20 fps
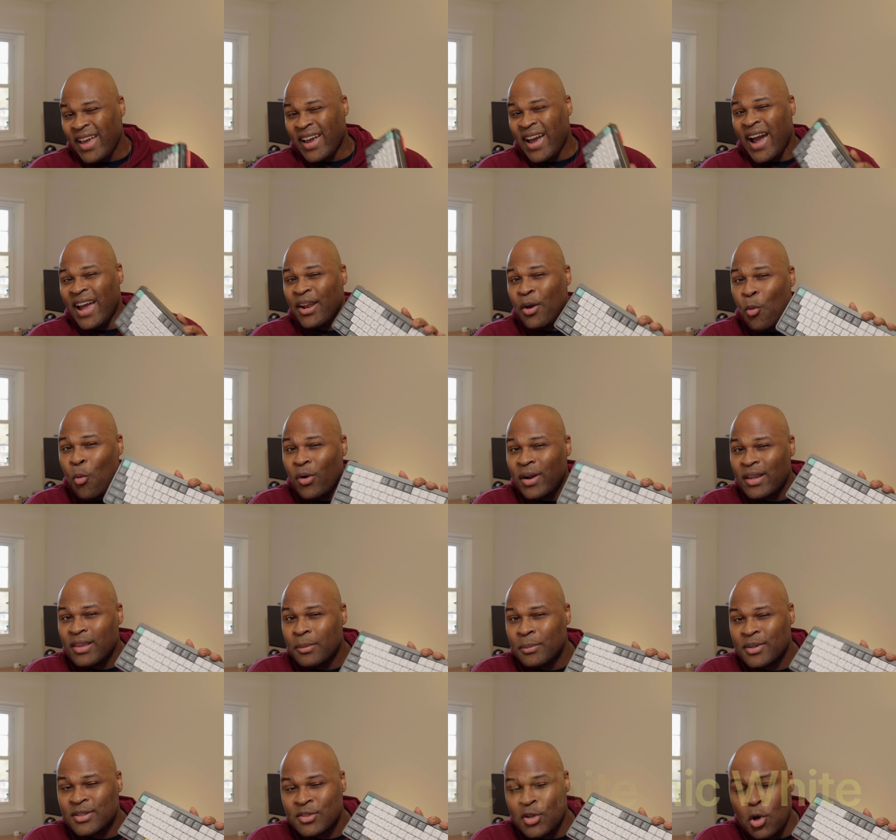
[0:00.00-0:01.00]
I kind of wanted
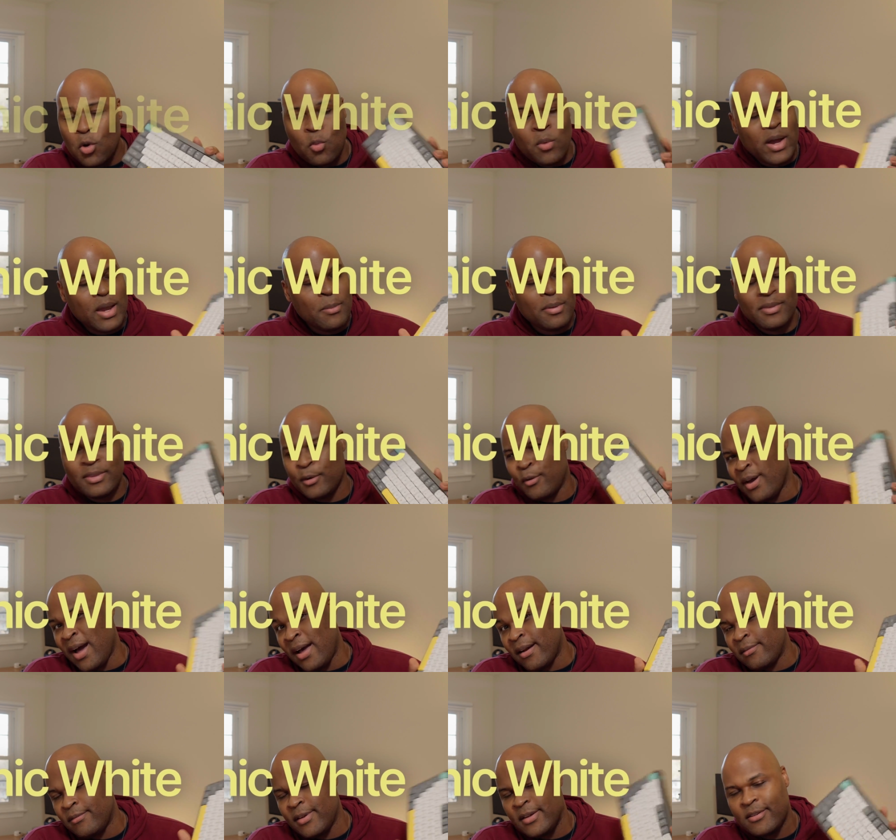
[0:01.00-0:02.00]
the basalt white, but they're
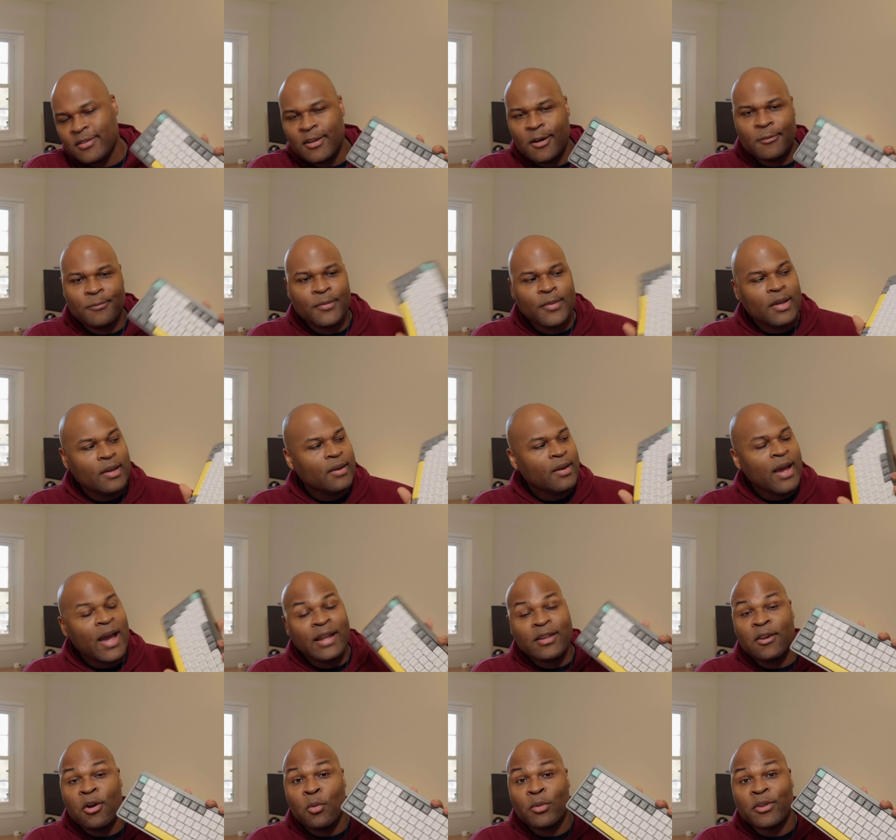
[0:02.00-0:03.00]
out of it. So
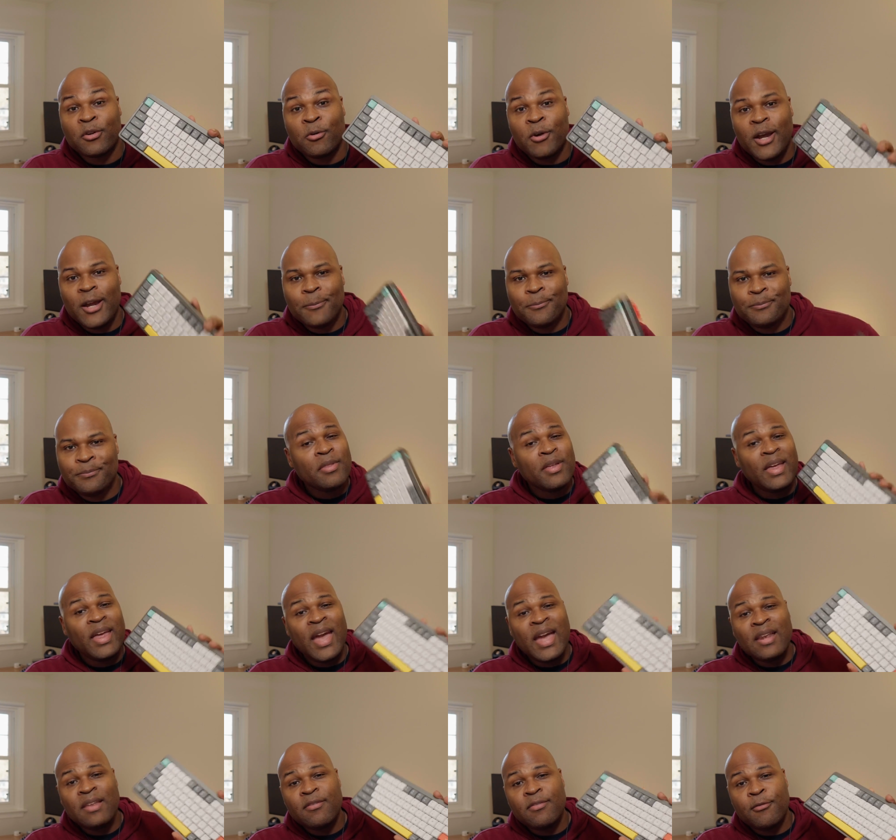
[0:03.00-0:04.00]
I had to go with the gray. The
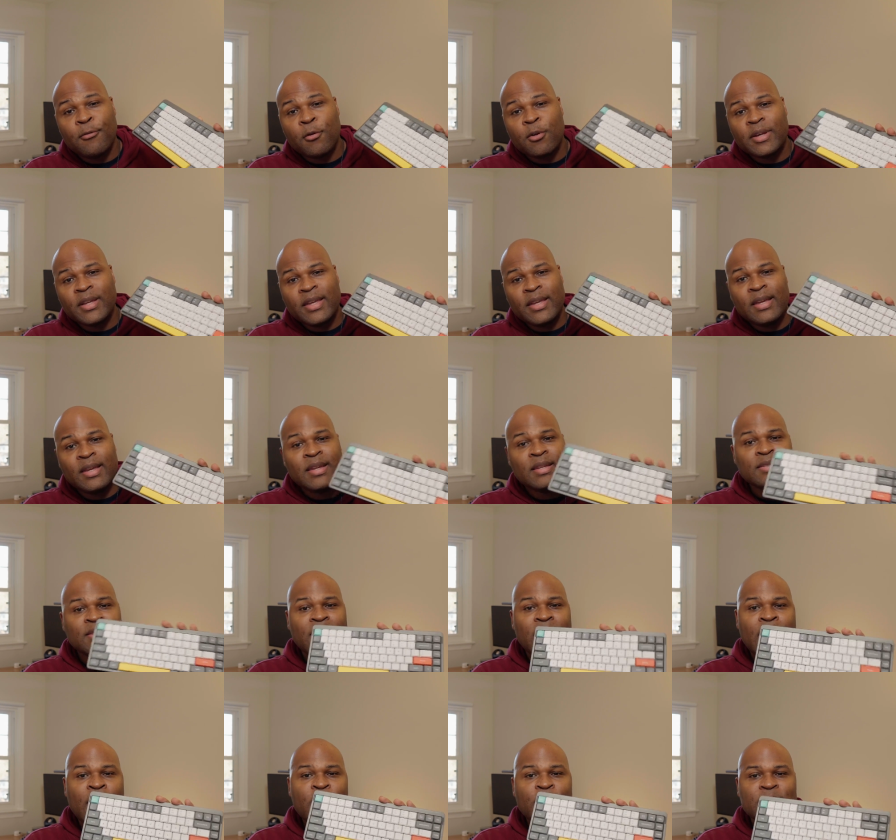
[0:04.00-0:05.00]
84
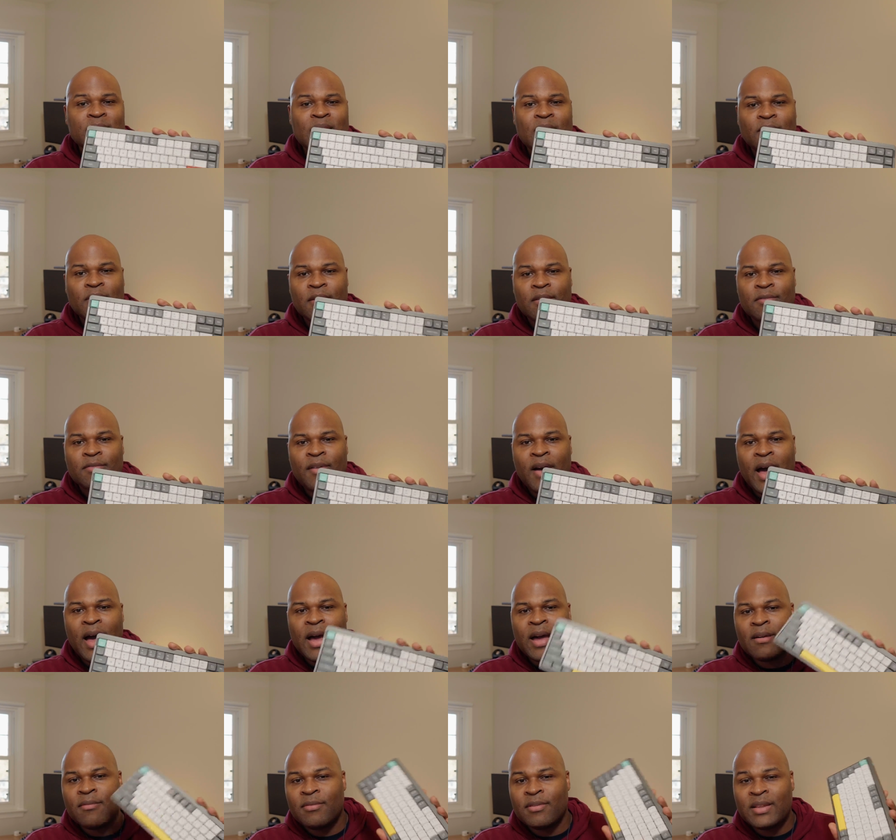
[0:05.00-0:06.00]
Keys Air
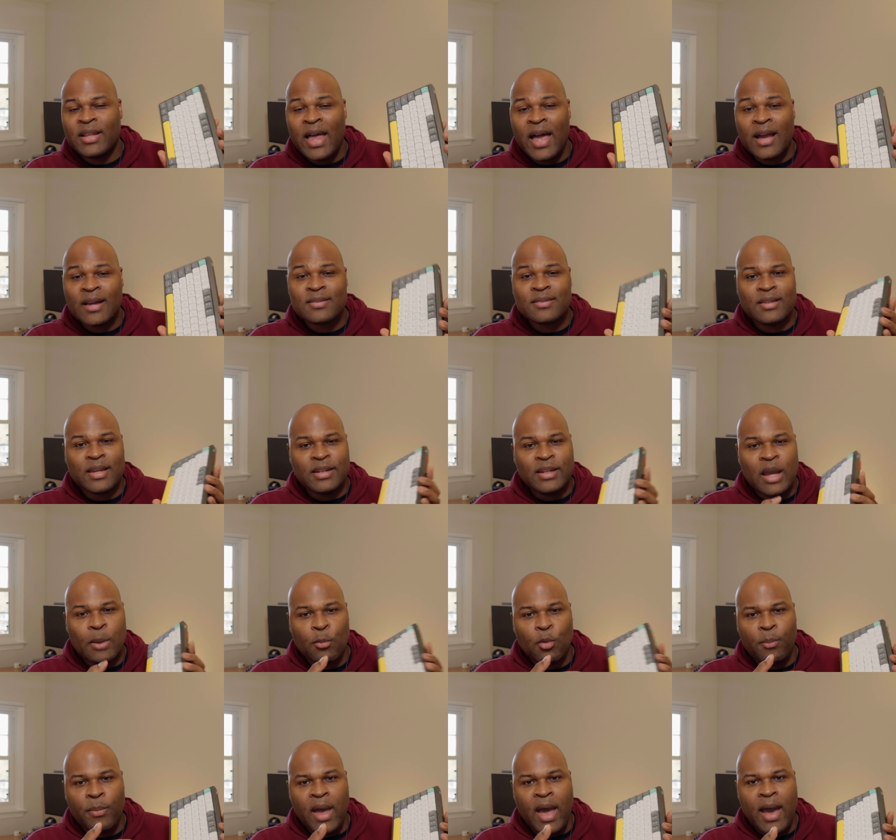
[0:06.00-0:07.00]
75 lacks a
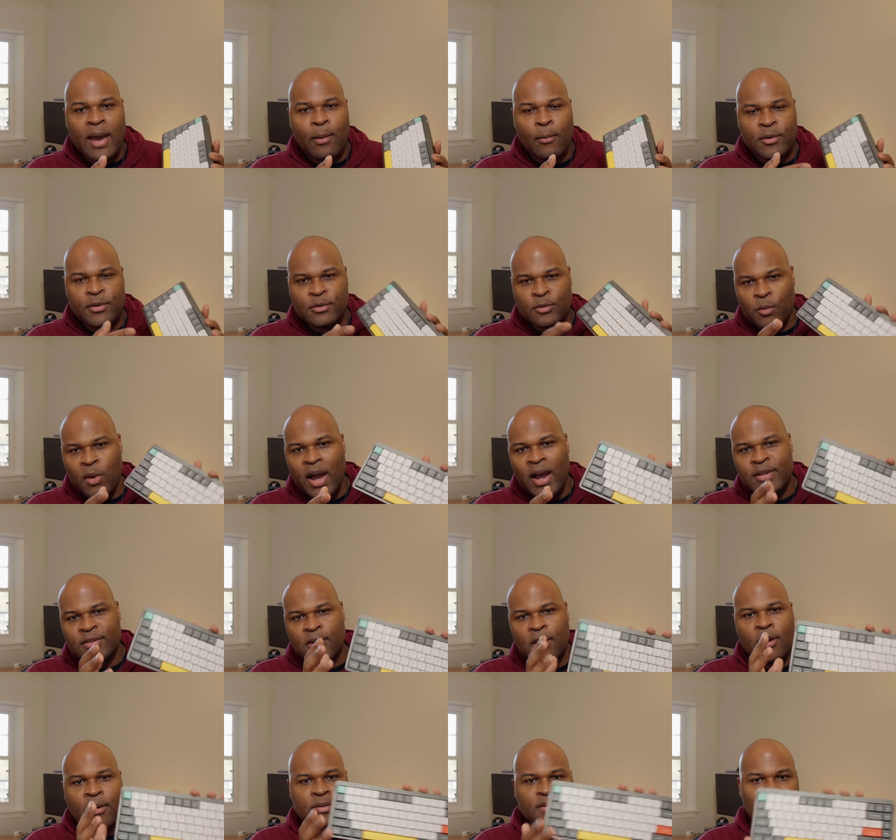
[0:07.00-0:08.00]
number pad, which is why it's
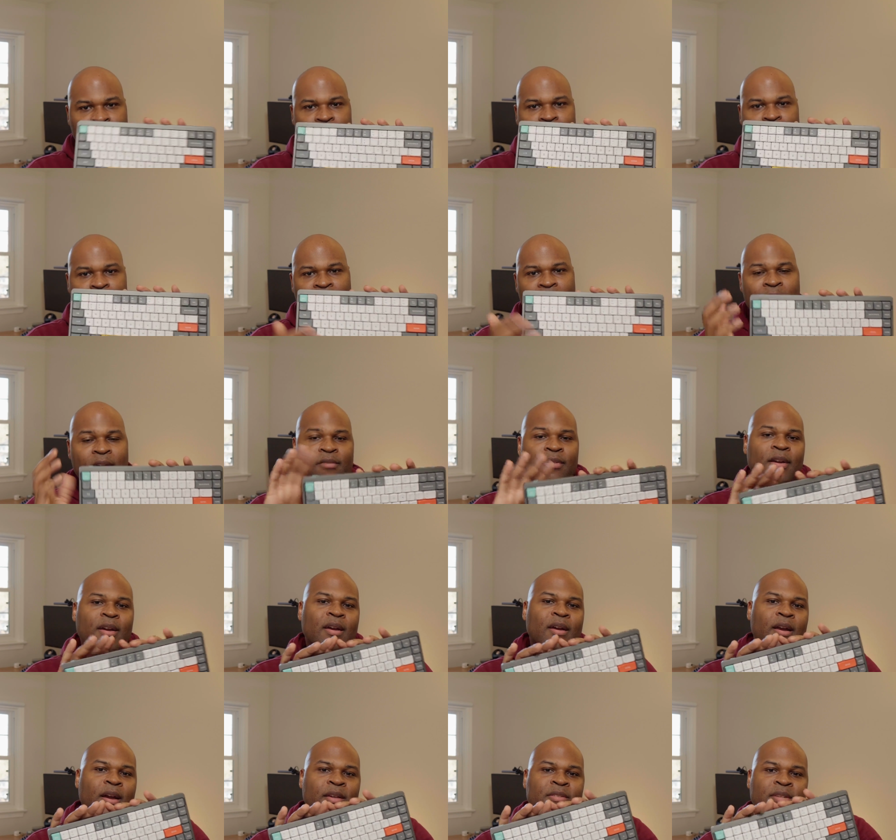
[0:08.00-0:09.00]
called 75,
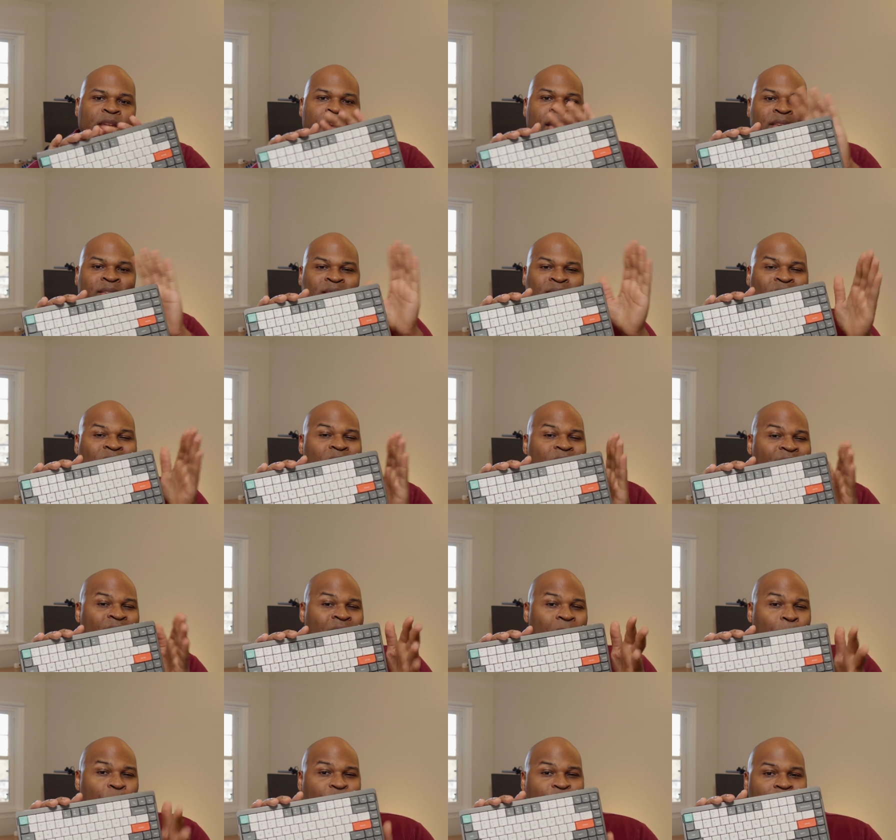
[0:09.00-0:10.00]
because it has
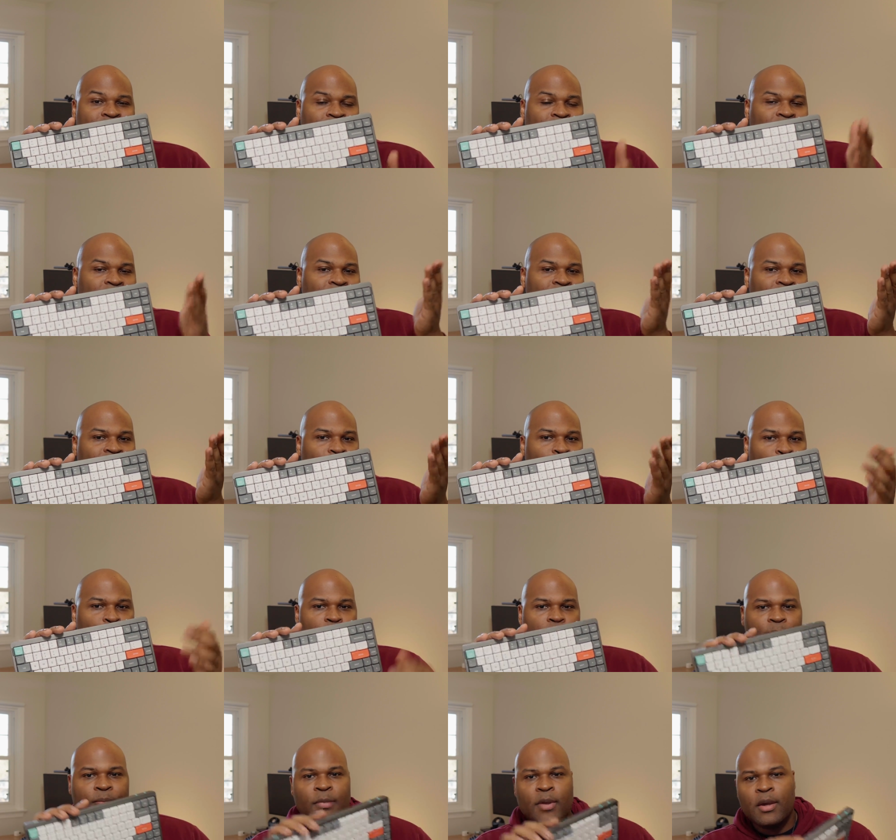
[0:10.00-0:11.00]
75%
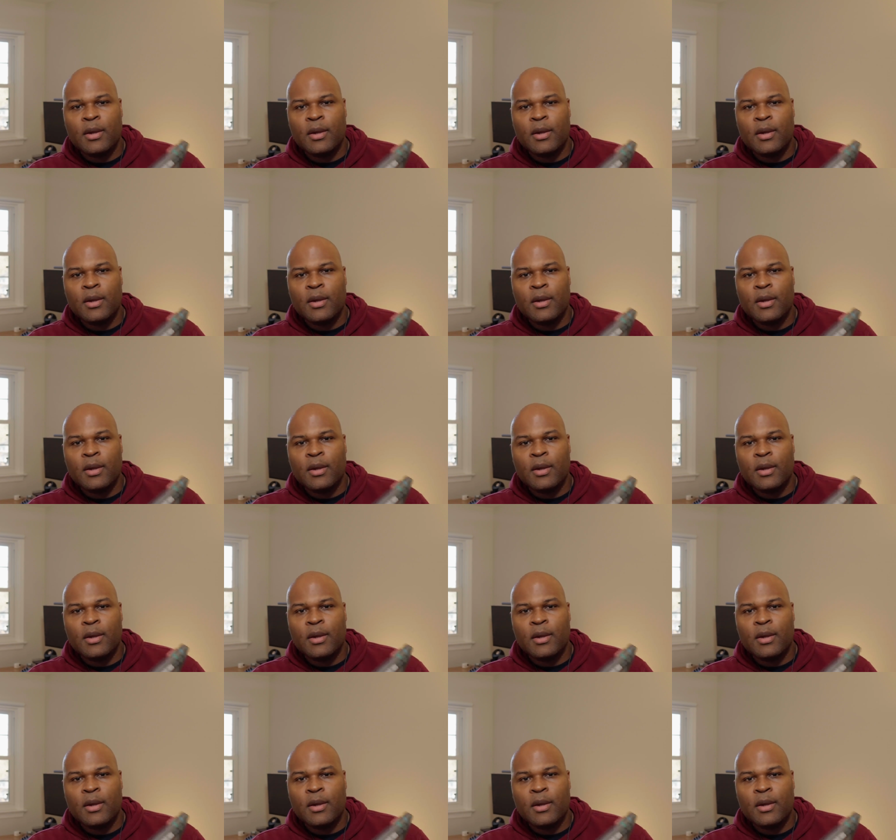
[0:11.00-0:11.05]
keyboard,